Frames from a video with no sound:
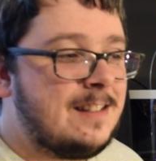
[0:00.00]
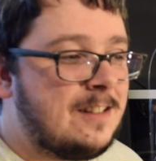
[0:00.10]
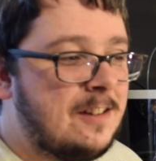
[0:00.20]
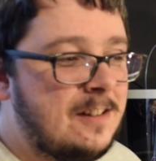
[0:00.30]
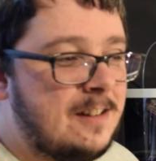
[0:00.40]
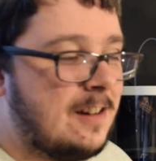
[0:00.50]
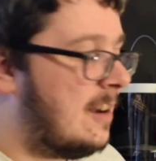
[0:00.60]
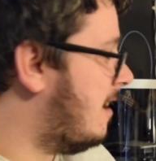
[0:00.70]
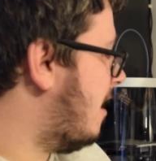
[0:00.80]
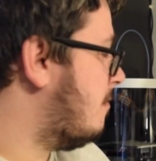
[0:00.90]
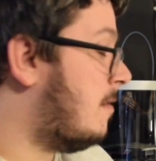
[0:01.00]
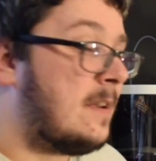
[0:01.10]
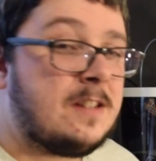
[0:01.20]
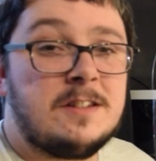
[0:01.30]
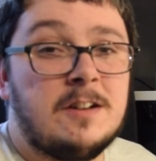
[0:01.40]
so I'm a
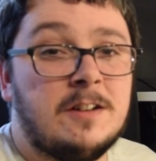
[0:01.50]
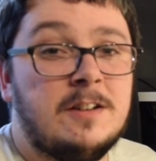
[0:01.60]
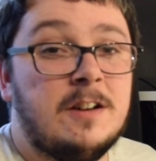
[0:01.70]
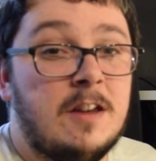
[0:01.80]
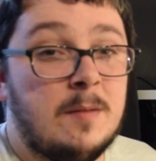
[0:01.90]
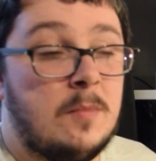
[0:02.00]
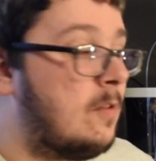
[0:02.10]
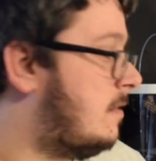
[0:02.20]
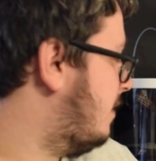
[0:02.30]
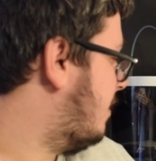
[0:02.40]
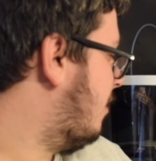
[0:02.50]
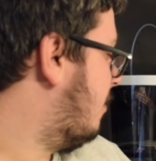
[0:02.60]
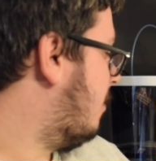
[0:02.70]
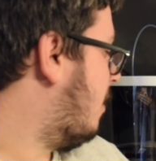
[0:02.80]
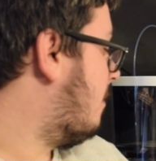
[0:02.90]
bit stuck at the moment.
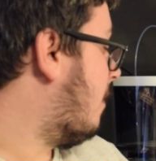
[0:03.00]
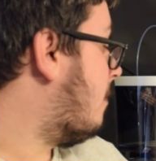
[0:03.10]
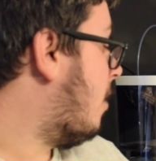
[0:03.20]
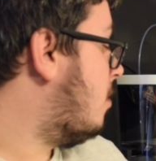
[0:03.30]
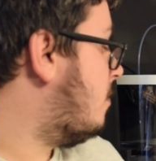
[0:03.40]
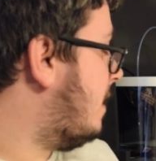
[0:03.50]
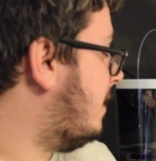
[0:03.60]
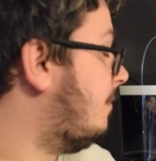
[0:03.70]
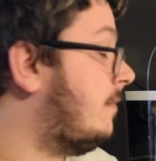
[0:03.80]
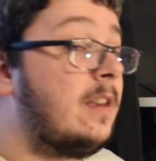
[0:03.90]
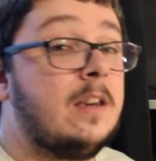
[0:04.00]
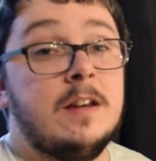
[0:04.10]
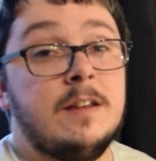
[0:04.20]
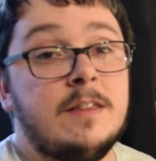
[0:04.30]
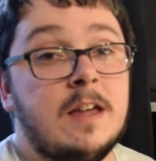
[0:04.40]
So I'm, I'm hoping
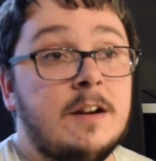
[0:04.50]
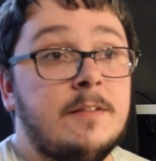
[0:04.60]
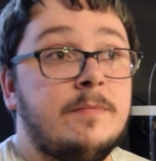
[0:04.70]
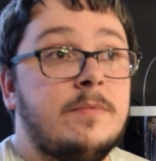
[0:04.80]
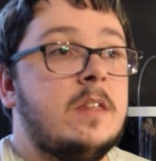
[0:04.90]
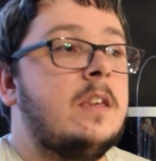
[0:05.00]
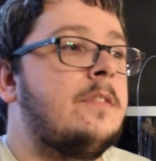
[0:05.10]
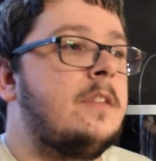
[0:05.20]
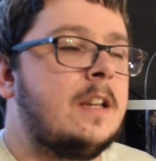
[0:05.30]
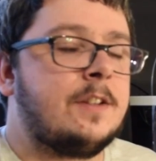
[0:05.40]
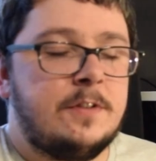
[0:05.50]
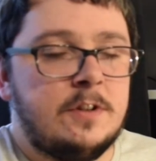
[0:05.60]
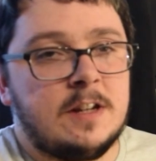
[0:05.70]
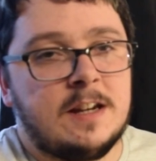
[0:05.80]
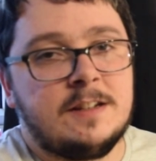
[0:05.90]
that in the next few
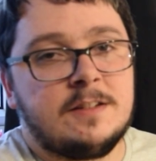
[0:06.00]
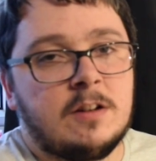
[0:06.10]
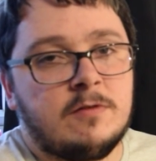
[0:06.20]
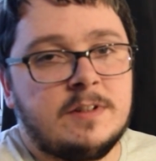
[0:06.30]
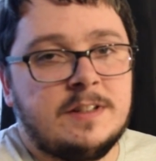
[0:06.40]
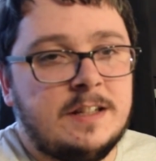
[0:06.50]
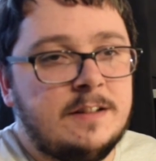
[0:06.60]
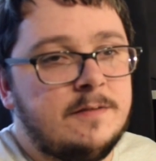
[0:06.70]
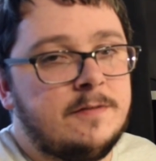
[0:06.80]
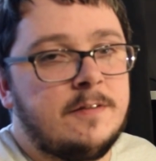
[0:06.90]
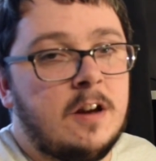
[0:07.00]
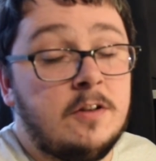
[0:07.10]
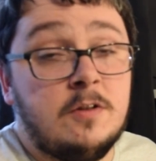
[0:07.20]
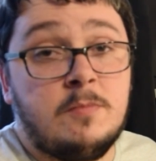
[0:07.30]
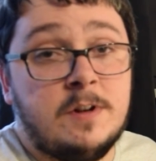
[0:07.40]
days I'll receive a
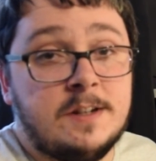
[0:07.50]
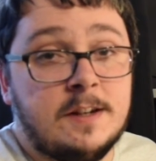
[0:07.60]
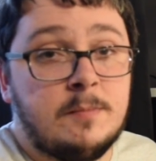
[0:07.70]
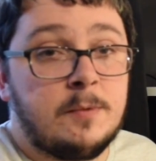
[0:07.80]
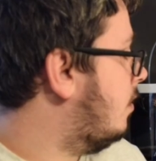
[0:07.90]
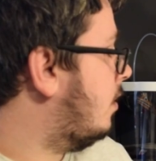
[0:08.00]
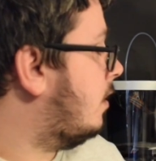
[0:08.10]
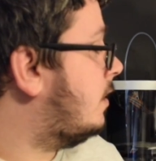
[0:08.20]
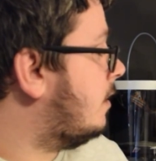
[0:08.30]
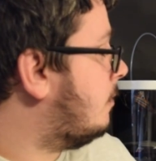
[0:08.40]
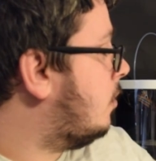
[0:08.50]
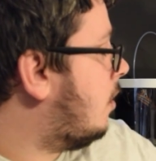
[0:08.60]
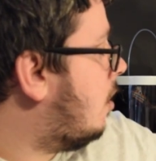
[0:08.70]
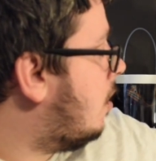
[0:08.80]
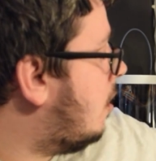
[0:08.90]
new print tip because I bought the,
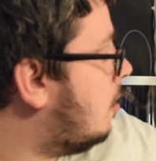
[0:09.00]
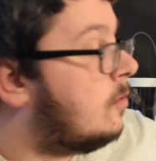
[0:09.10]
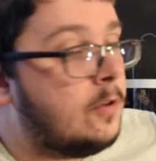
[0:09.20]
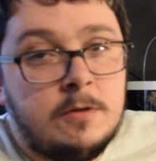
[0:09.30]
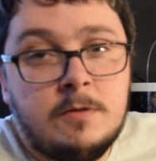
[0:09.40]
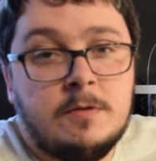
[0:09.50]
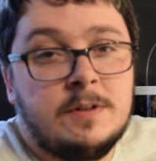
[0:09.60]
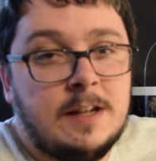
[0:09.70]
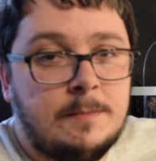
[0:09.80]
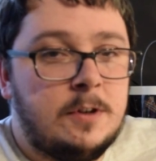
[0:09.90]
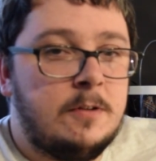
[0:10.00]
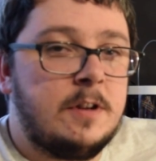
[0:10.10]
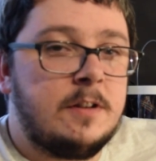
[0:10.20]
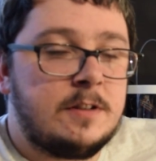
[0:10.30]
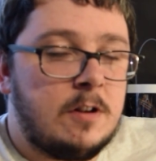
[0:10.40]
a whole new tip
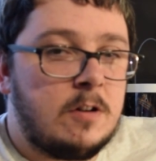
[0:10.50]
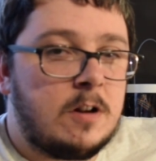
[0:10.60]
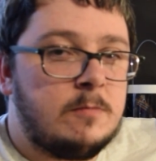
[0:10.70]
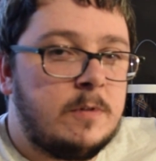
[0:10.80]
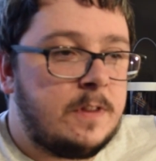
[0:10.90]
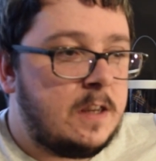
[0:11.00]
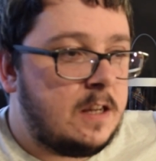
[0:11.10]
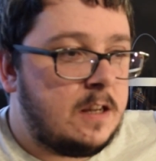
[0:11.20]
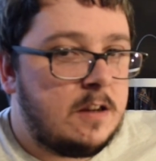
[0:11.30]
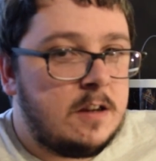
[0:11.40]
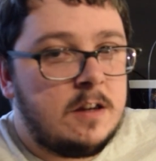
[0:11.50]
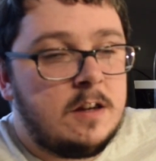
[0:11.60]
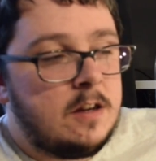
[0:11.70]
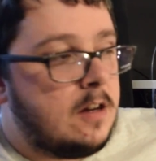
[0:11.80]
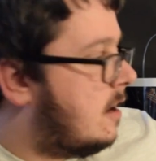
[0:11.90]
unit so it'll come with the
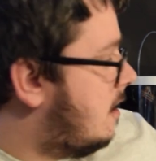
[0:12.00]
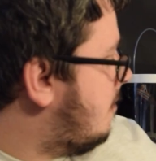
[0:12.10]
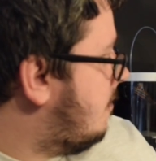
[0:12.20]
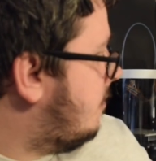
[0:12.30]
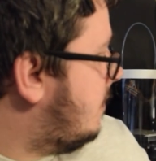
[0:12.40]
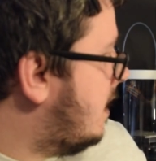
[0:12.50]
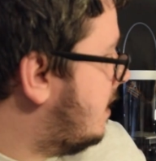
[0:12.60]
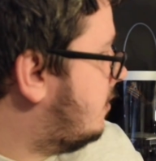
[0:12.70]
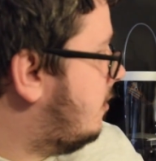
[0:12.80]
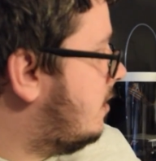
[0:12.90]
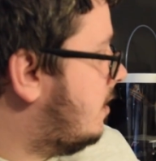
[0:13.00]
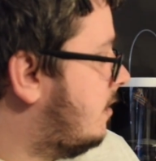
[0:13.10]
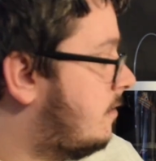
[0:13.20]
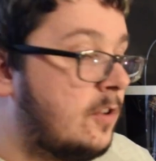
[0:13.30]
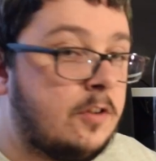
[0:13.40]
um, the
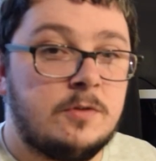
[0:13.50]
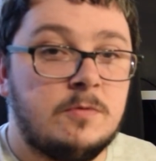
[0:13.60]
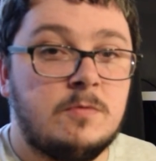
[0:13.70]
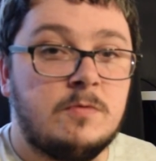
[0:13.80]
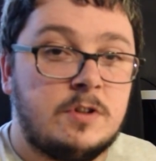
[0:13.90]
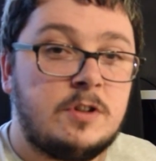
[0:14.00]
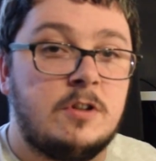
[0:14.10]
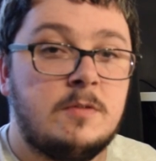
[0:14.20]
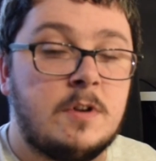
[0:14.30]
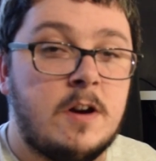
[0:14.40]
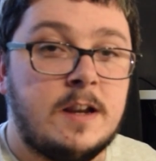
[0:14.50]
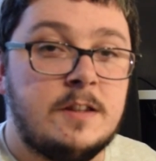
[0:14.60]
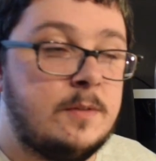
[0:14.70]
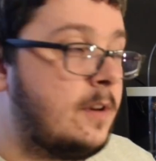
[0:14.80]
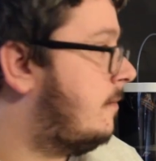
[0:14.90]
extruder, the nozzle, the tube going
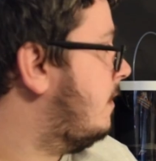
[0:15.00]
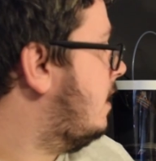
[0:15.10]
into it.